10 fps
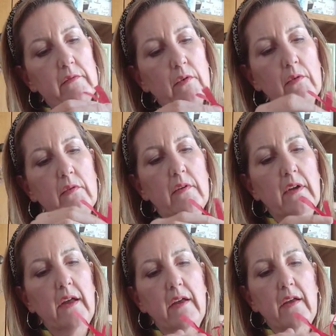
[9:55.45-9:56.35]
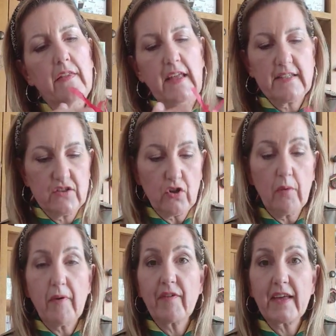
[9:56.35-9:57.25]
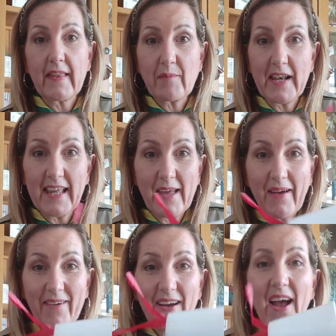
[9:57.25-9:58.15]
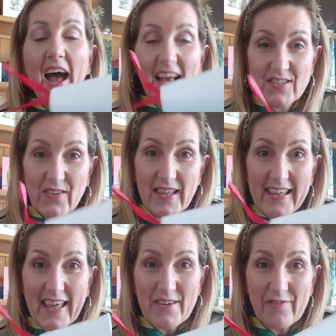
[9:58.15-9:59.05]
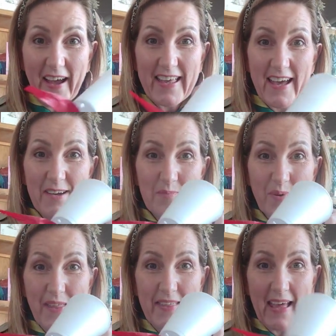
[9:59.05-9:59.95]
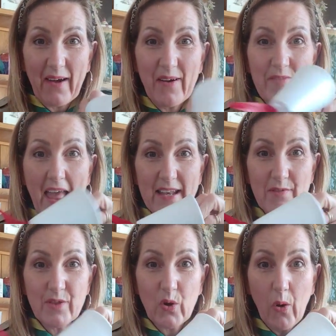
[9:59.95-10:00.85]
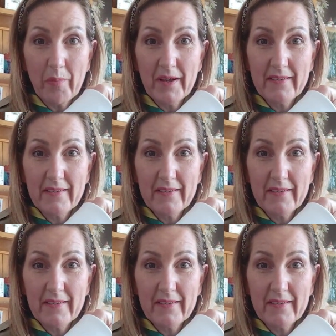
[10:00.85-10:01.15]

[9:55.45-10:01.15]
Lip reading: Oh, that stuck on my finger then when it came out. So that you get your fire breathing out of the end of the cup.